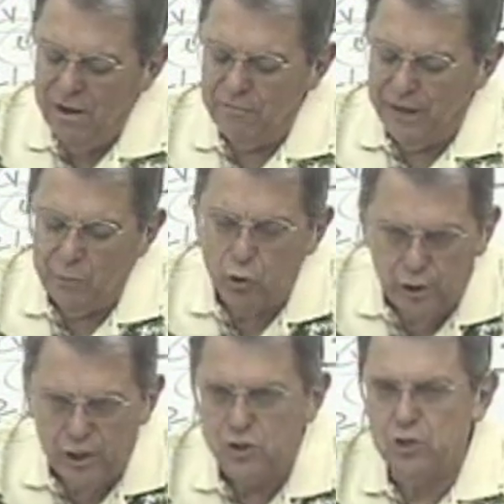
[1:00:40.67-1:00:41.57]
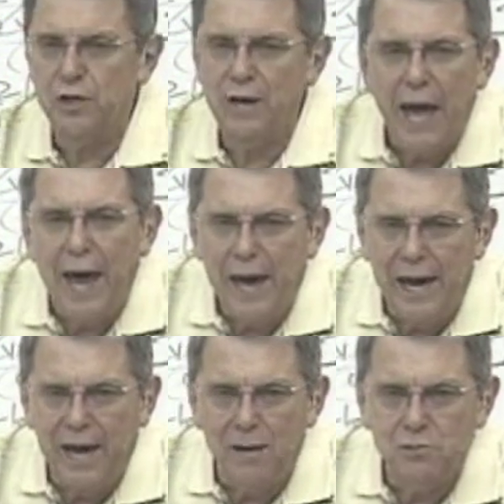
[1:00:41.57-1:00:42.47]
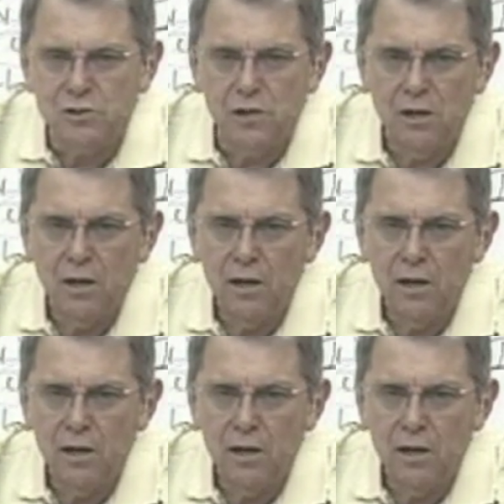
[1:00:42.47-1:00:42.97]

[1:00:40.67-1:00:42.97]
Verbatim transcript: them Christian names?